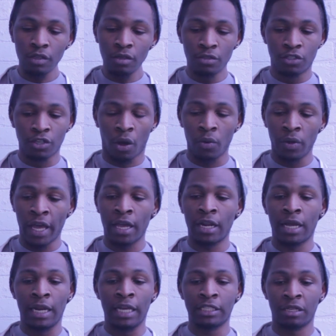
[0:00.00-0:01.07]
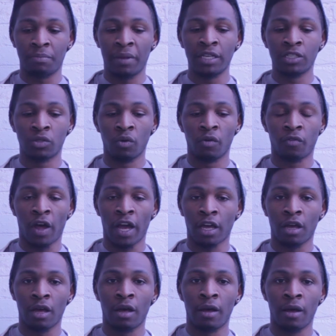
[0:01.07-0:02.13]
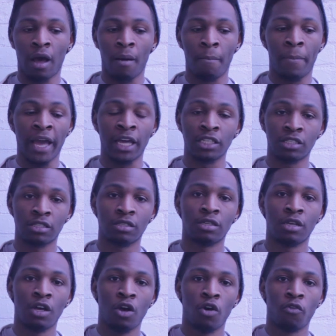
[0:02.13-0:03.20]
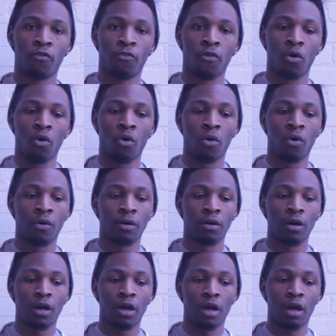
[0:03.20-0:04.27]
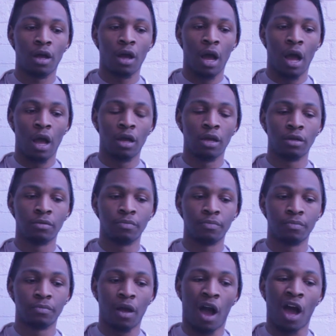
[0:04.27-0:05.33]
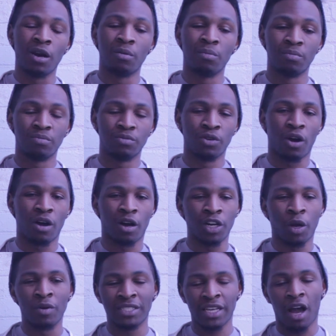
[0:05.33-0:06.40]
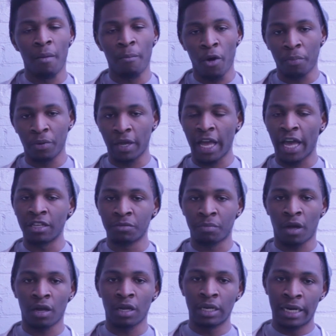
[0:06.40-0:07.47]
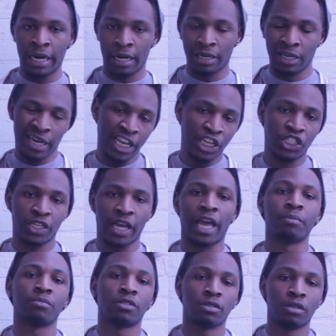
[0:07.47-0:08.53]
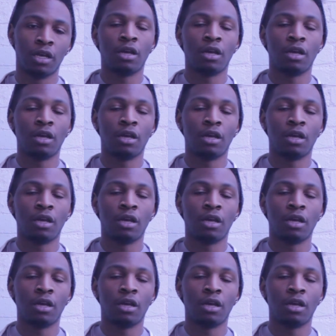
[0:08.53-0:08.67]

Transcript: So yeah, there needs to be sort of like a base for I don't want to say unpopular games, but niche games.